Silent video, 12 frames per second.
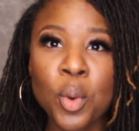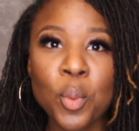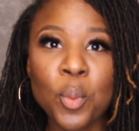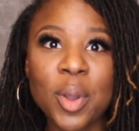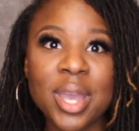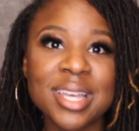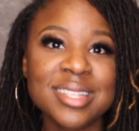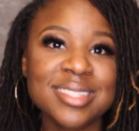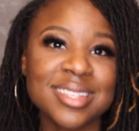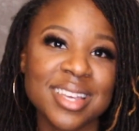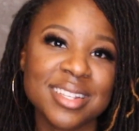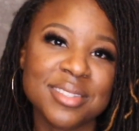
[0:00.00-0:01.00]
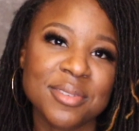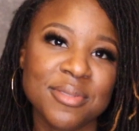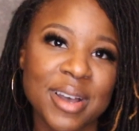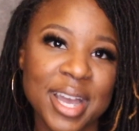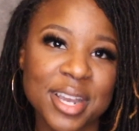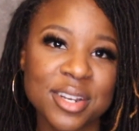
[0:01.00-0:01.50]
ways to get to
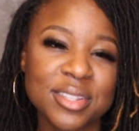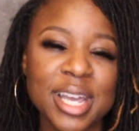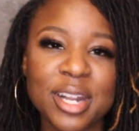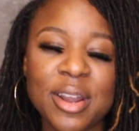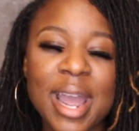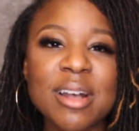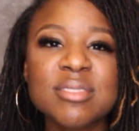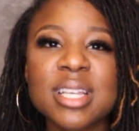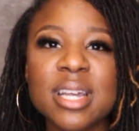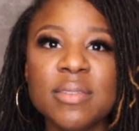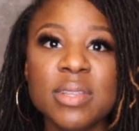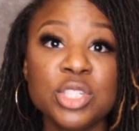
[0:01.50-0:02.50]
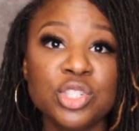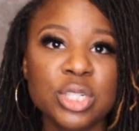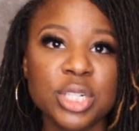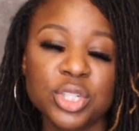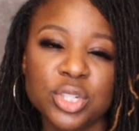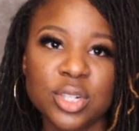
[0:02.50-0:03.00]
FIRE that are outside of the
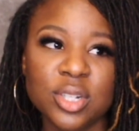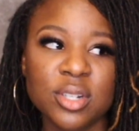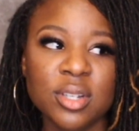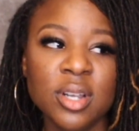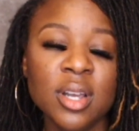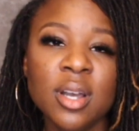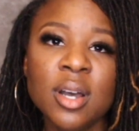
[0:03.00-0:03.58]
traditional,